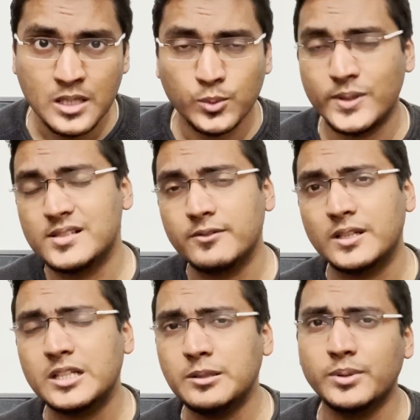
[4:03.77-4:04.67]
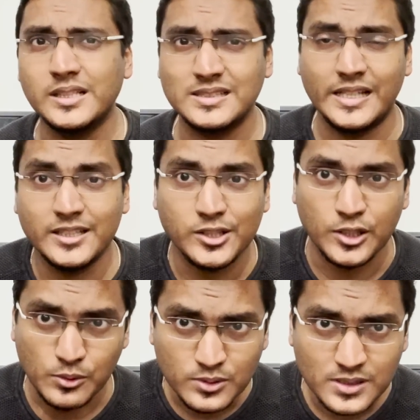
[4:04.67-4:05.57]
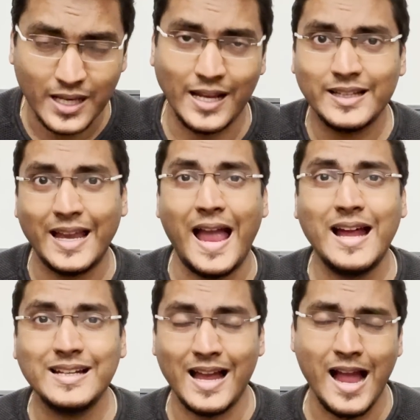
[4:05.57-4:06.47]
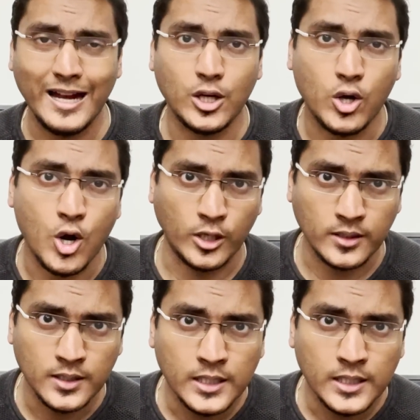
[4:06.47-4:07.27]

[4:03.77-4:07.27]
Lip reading: which different companies then use and can add on